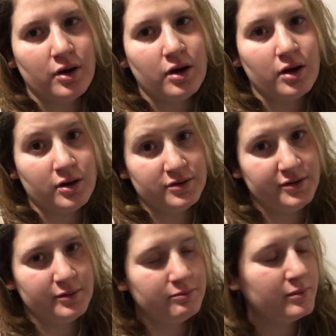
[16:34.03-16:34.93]

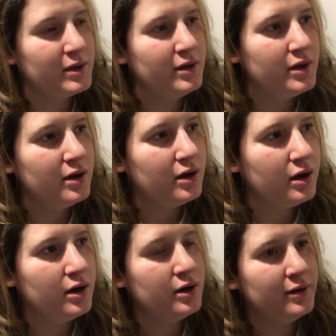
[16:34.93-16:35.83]

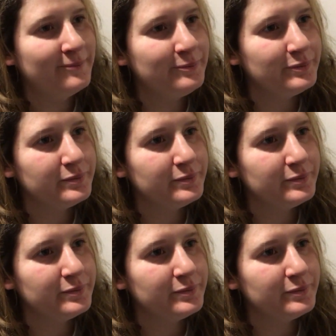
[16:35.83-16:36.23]
awesome.